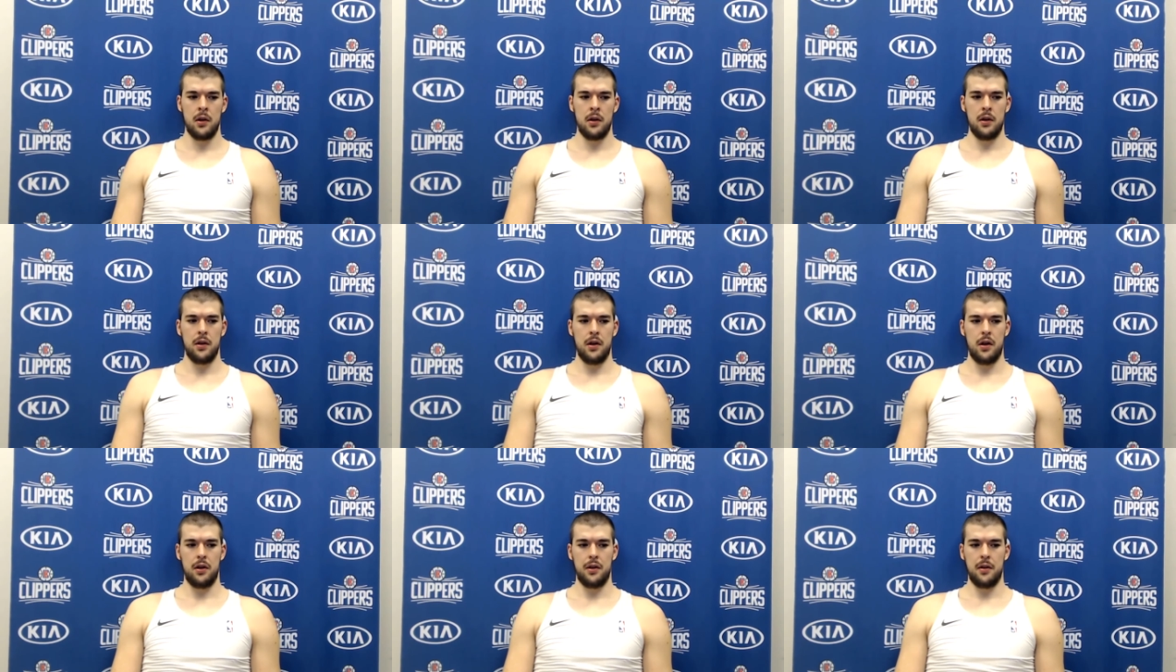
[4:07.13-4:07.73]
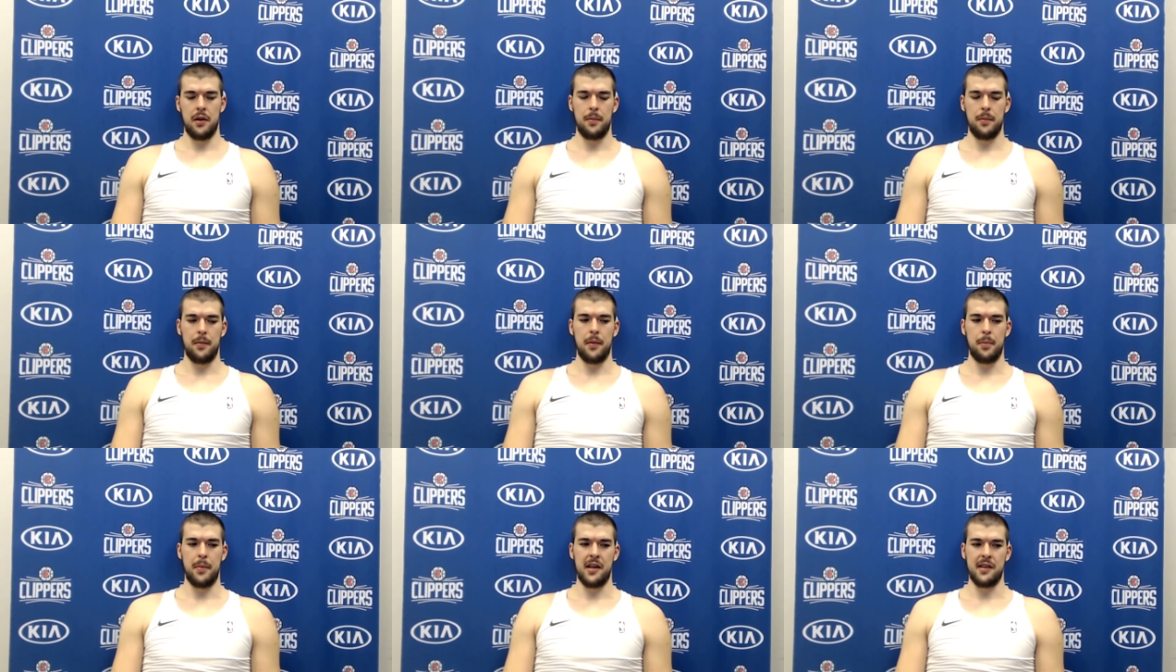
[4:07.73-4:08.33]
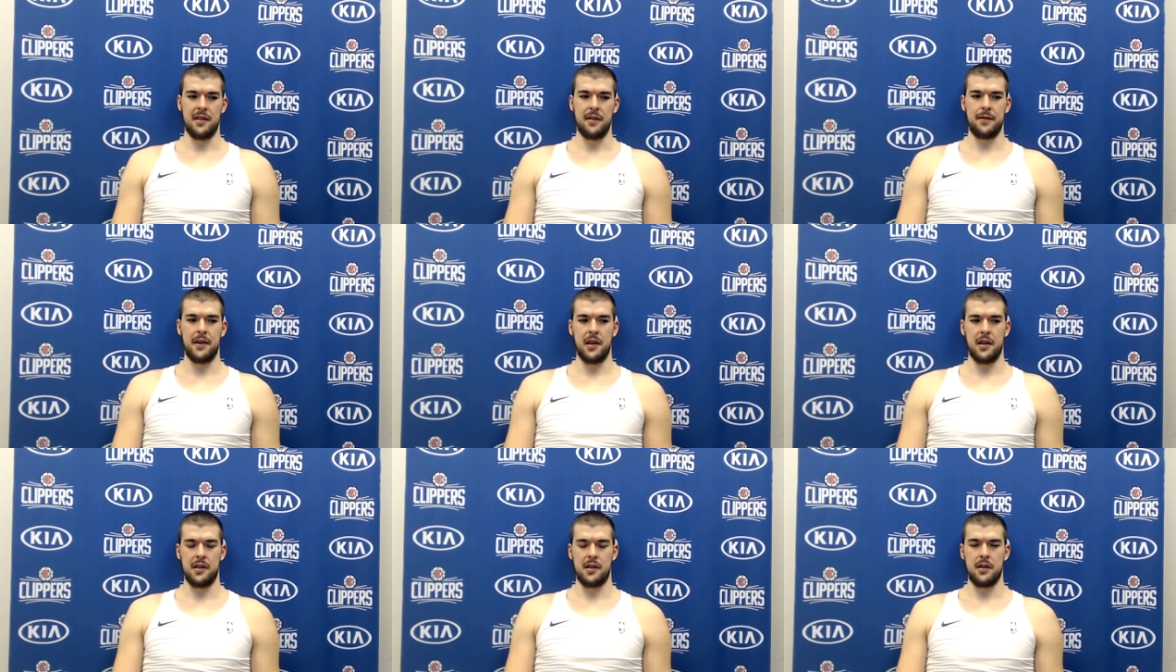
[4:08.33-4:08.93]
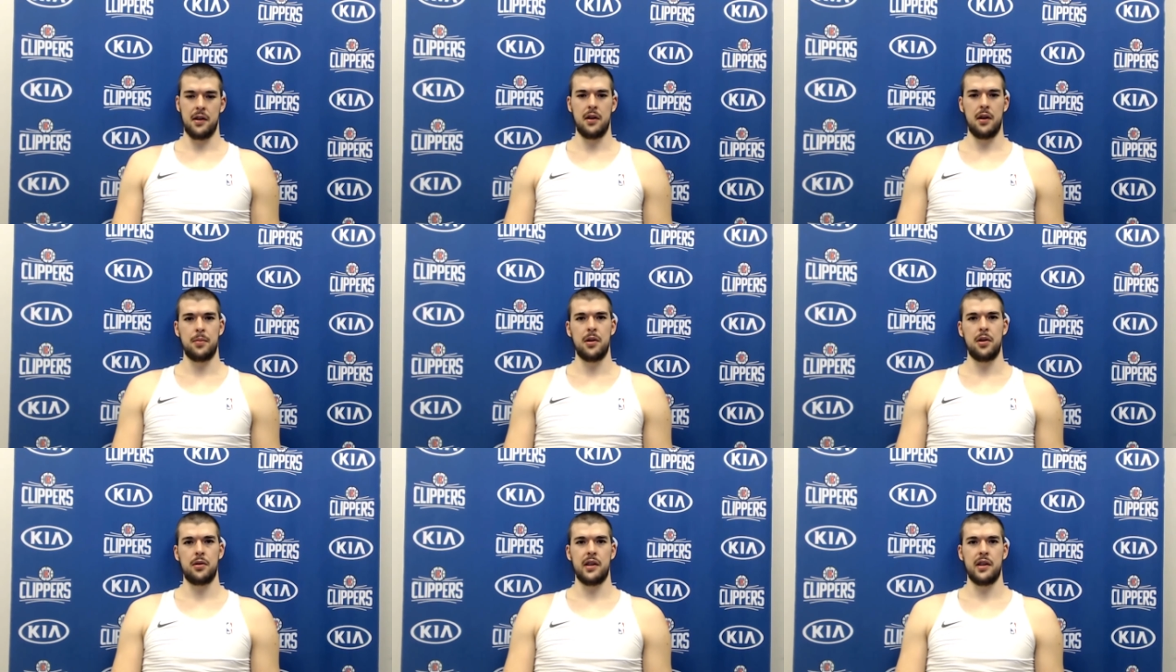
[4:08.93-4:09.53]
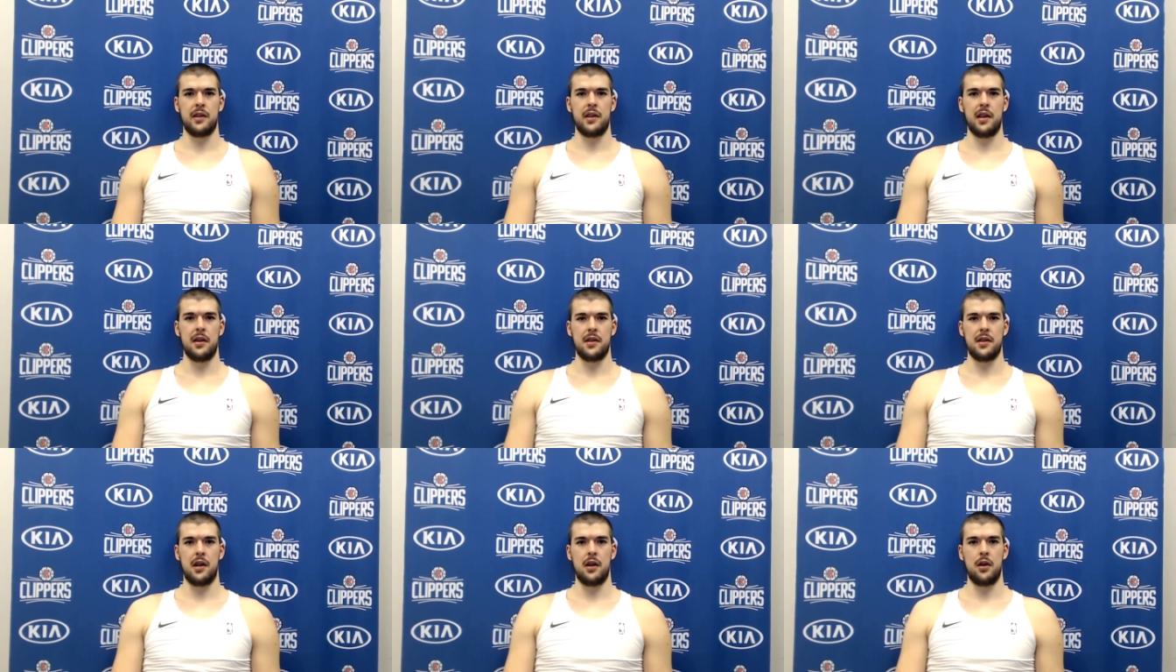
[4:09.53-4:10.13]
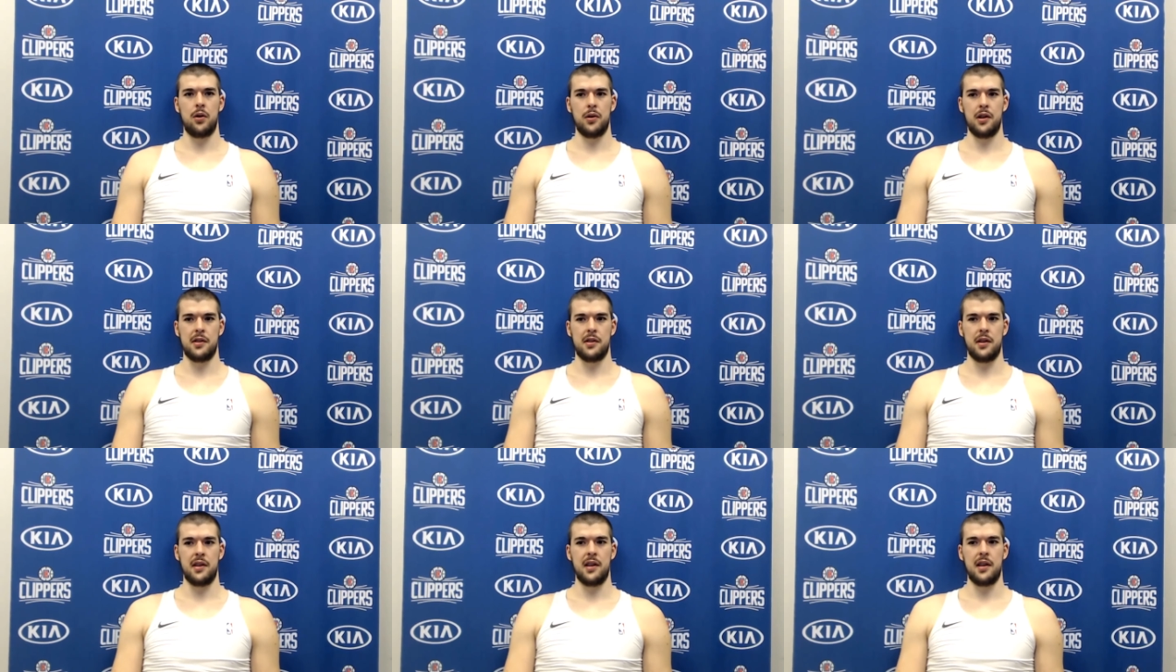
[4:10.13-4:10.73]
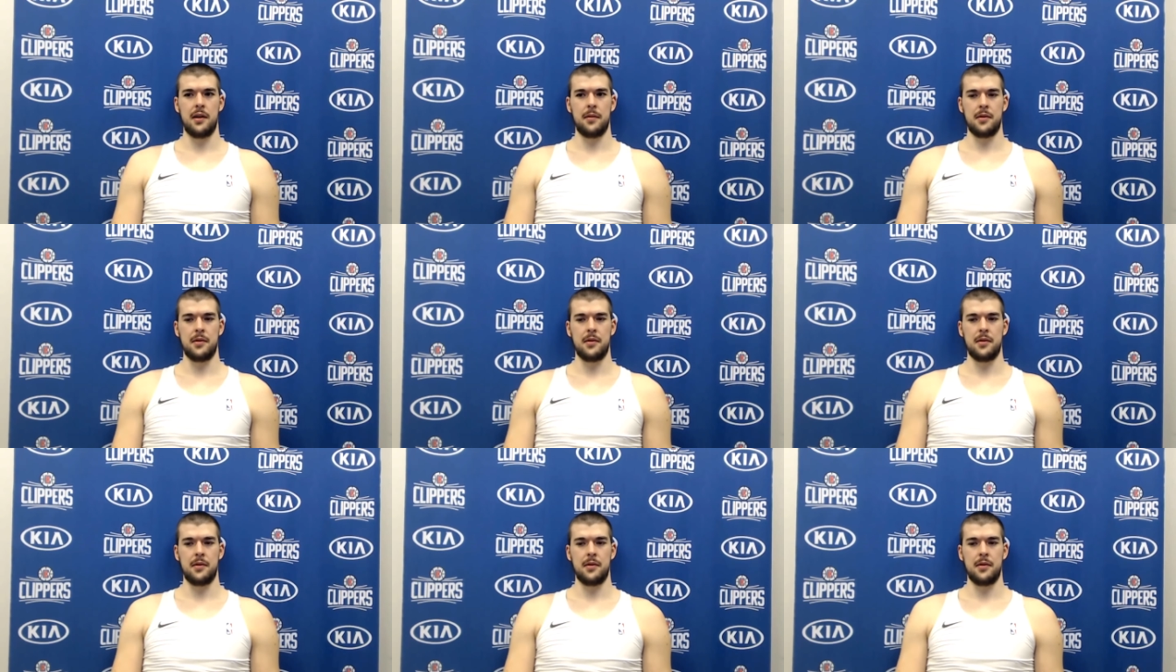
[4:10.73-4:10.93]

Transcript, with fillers: you know, the best defenders on the opposing teams are always on them.